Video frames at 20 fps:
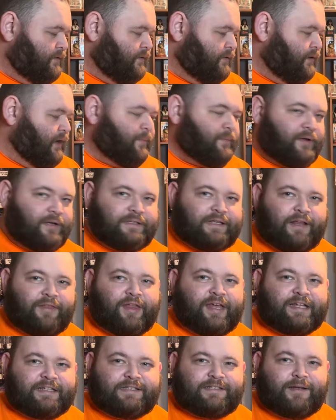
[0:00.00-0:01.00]
Not because I
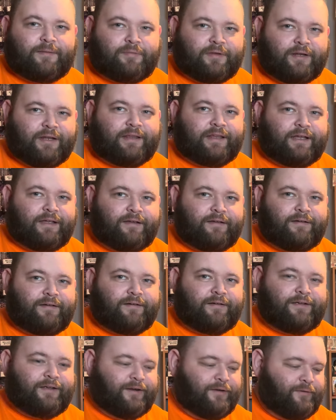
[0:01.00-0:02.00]
think it's something. I think,
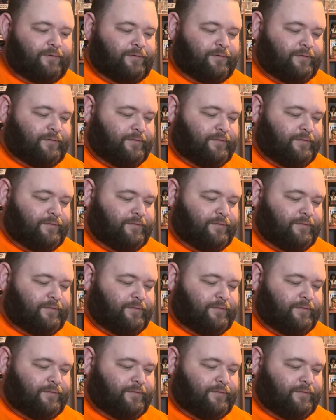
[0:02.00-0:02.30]
you know,